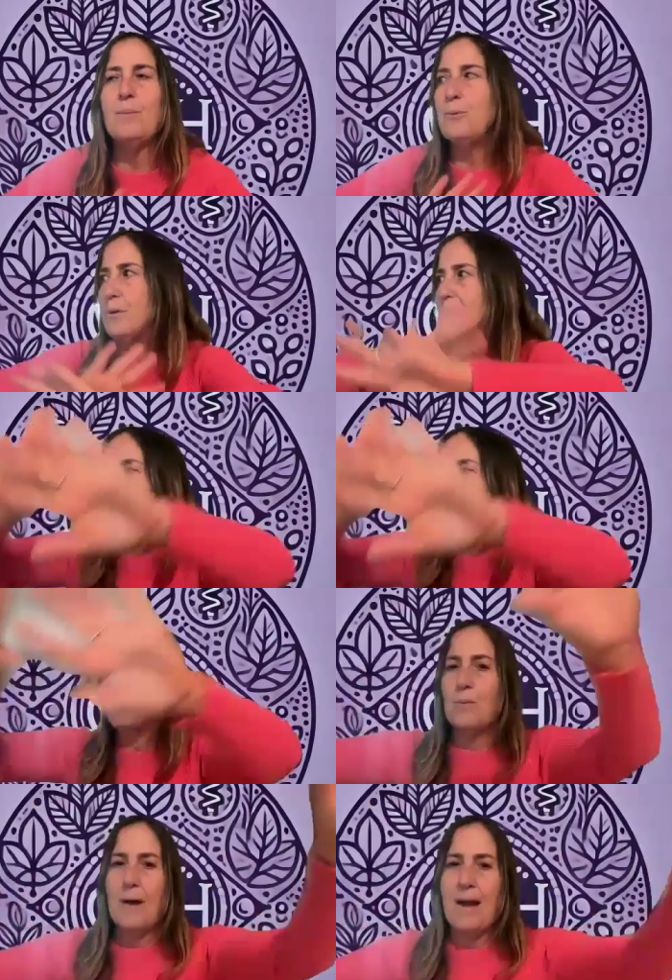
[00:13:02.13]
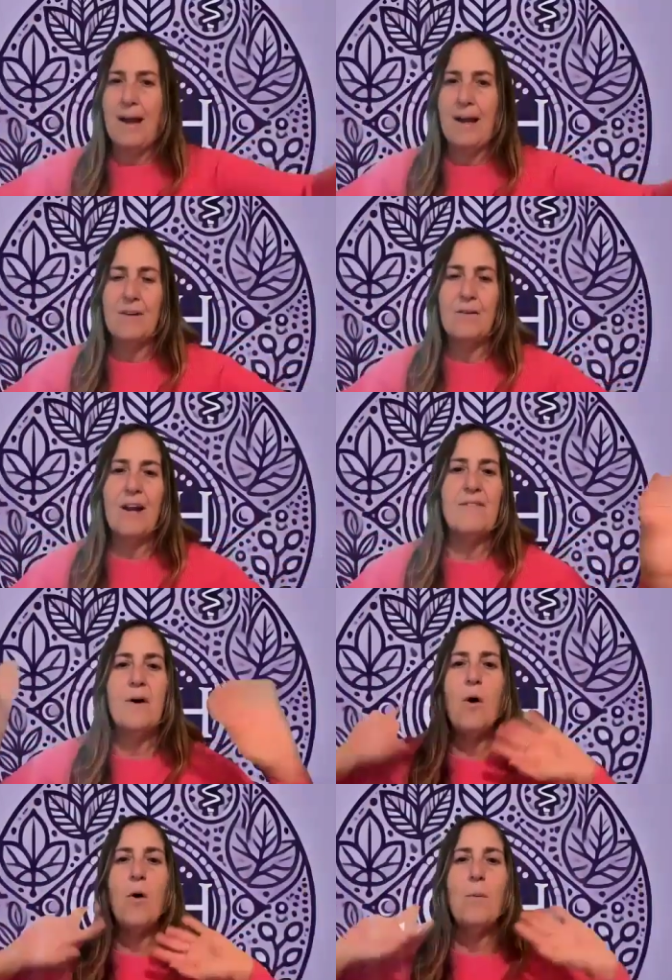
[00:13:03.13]
You put things away. You don't have
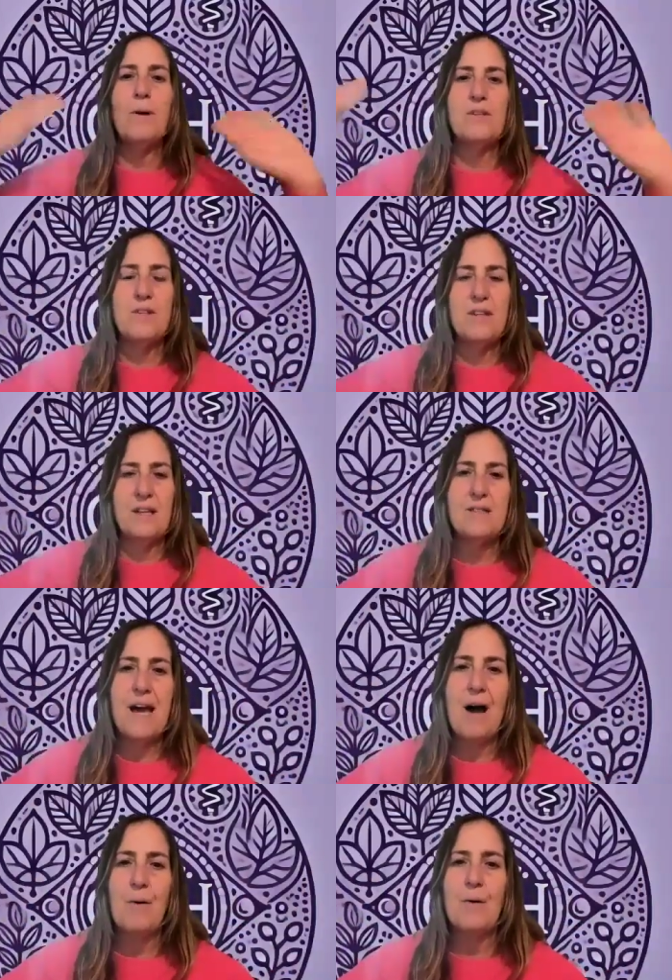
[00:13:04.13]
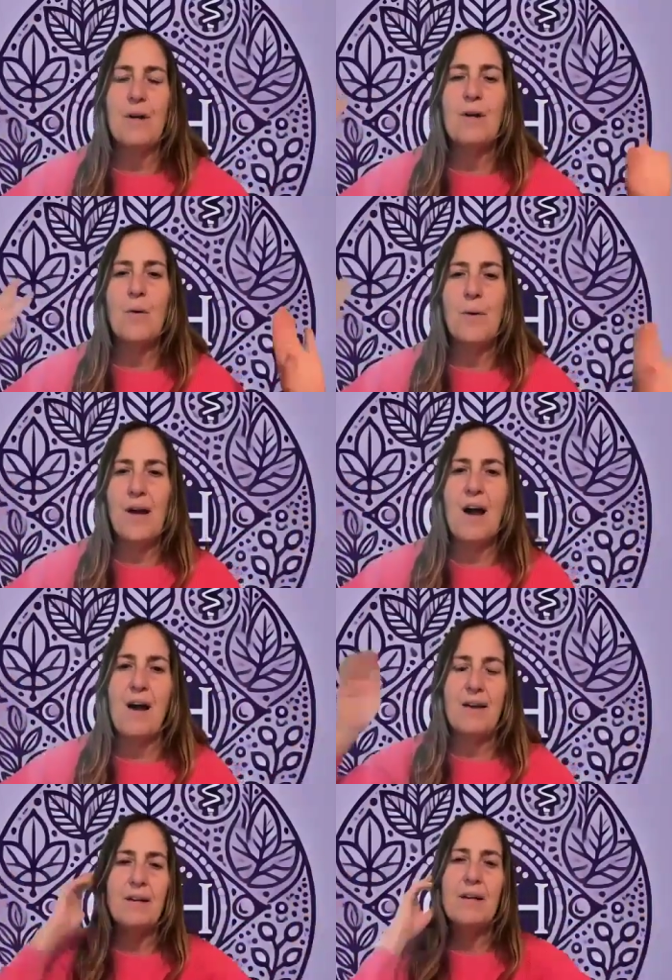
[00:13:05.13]
a whole bunch of things out and going
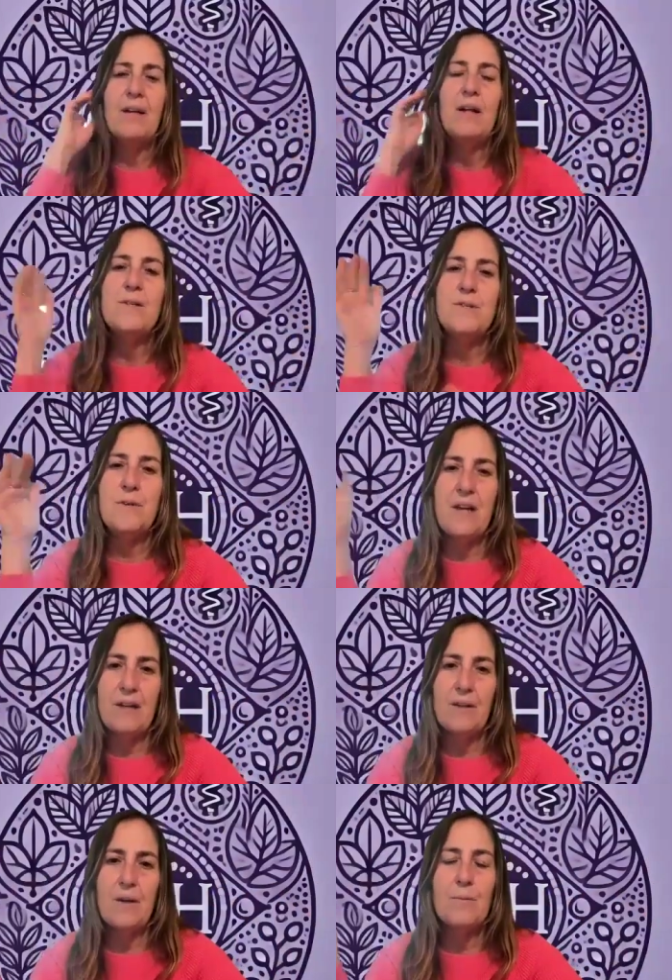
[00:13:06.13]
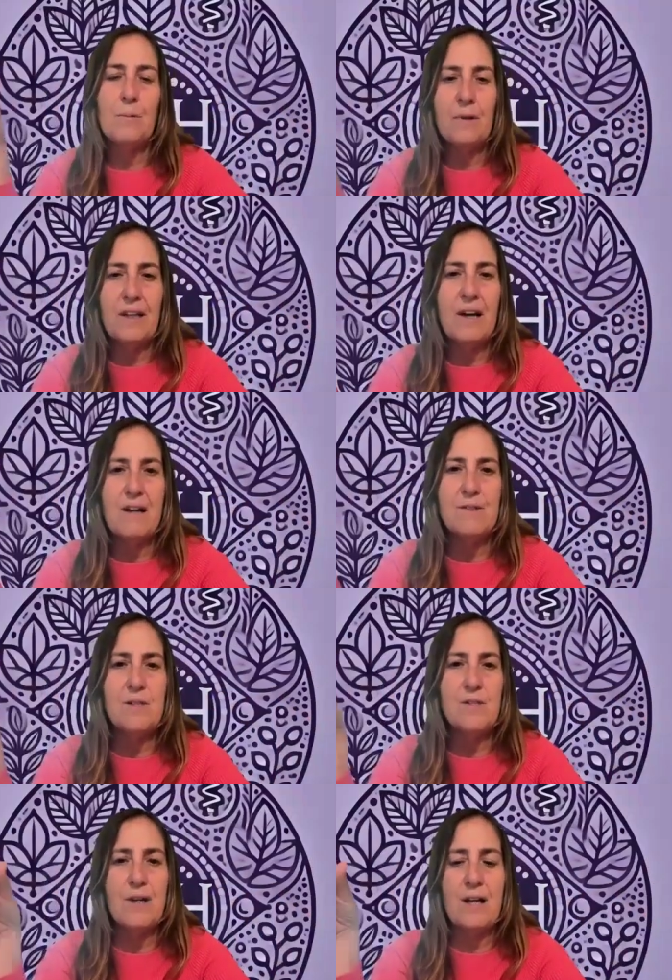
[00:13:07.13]
on, so that you can really
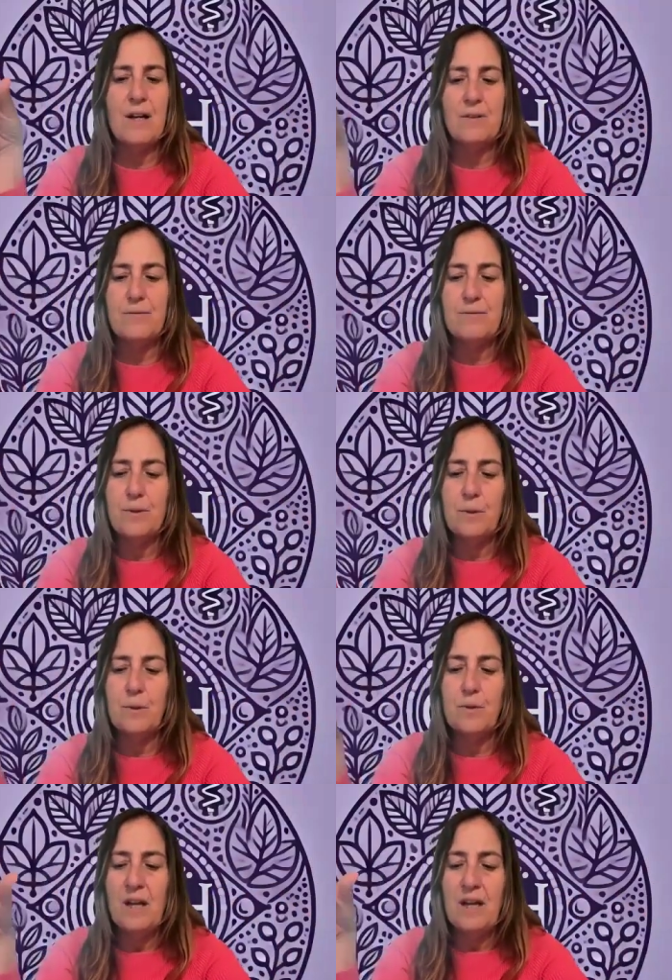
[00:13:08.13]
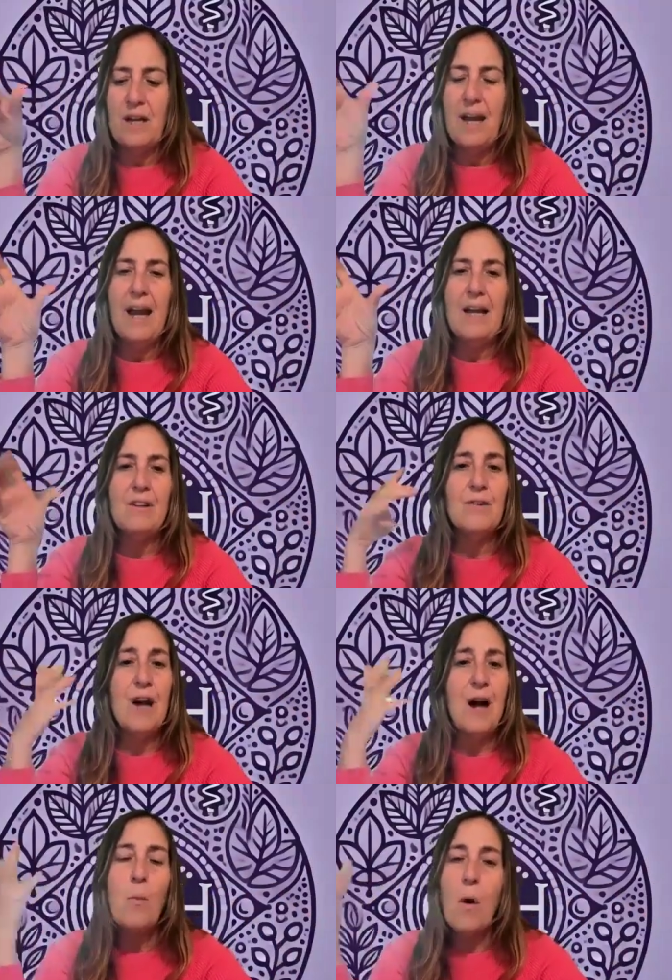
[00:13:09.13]
concentrate on your food. And you're
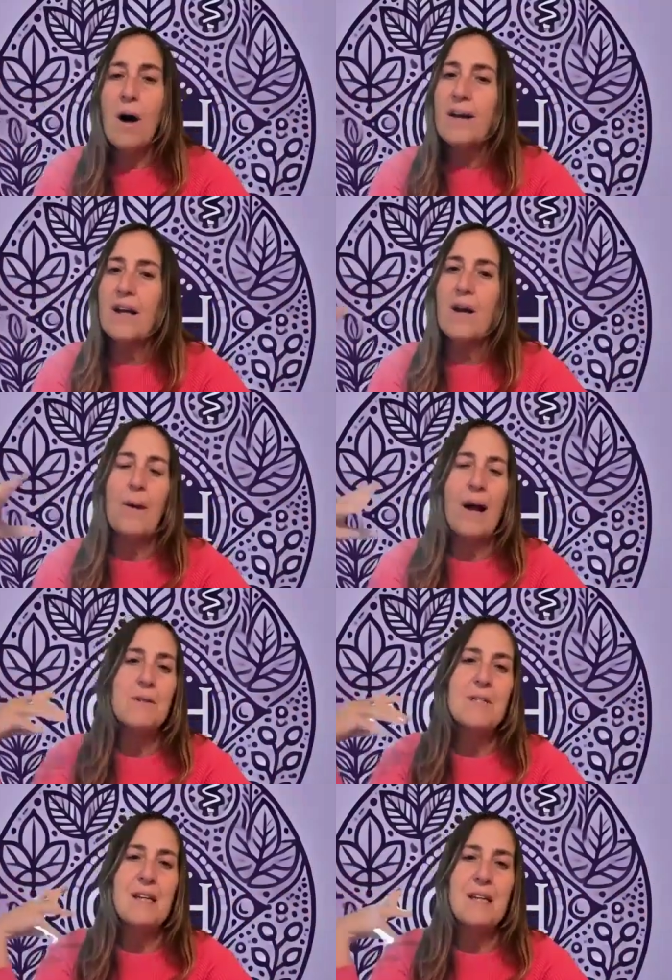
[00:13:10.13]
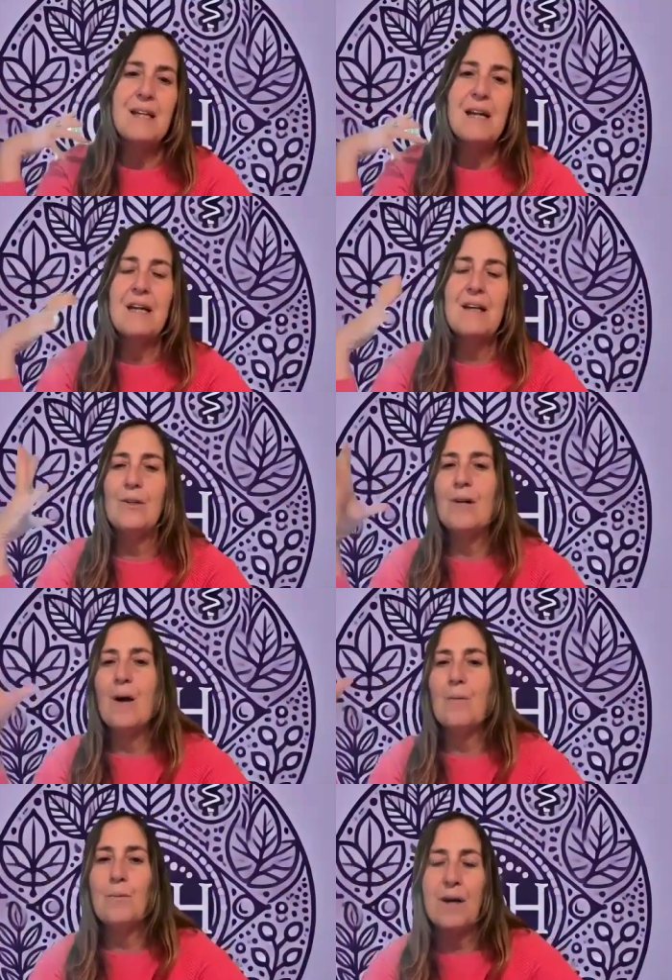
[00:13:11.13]
not walking around eating, you're
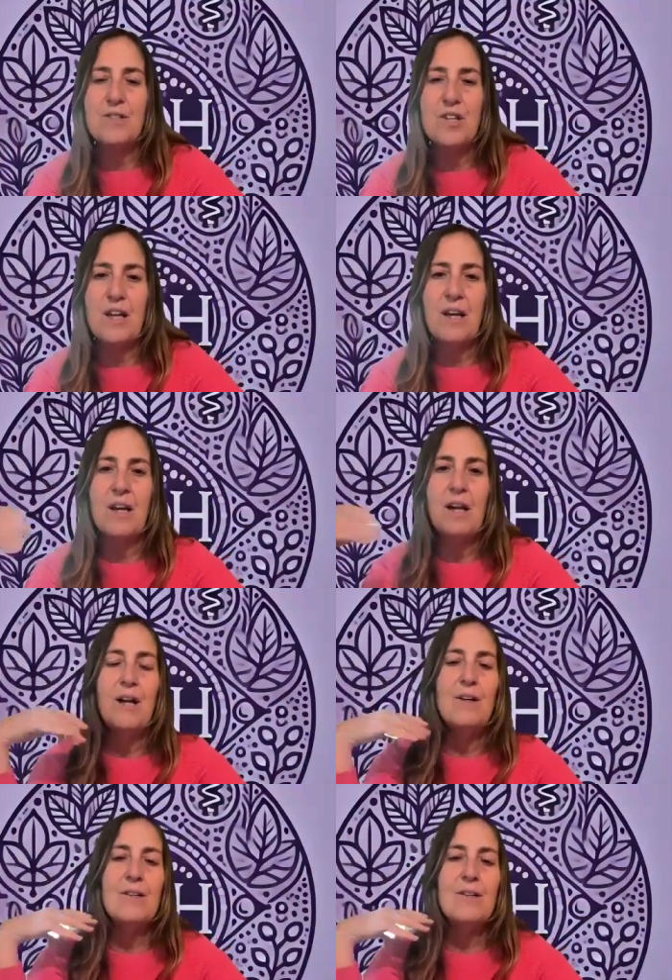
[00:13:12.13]
not rushing.